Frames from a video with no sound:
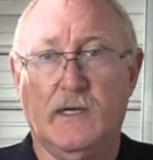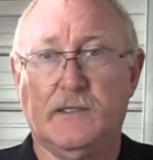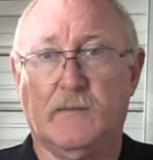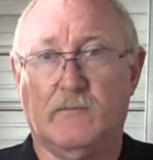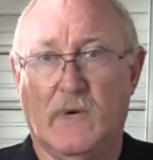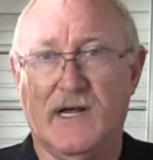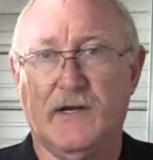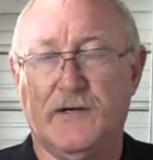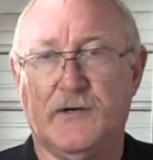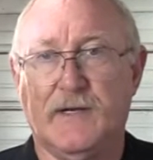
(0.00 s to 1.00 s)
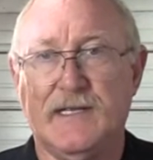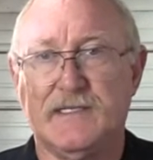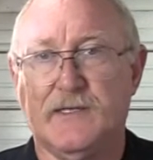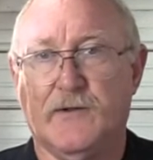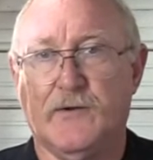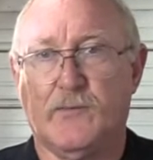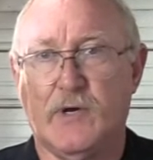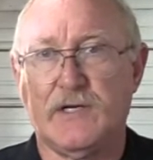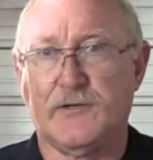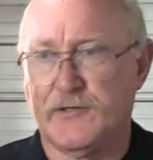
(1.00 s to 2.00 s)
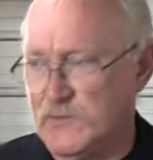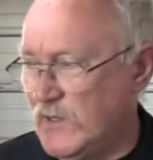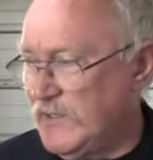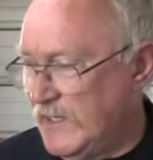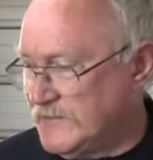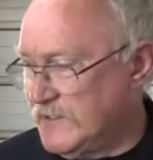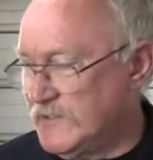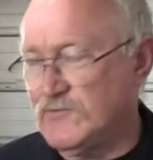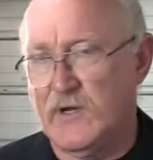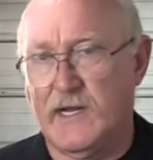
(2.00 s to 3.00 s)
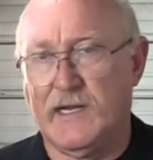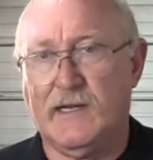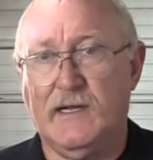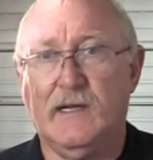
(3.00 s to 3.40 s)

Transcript: to monitor in-cylinder pressures while the engine is running,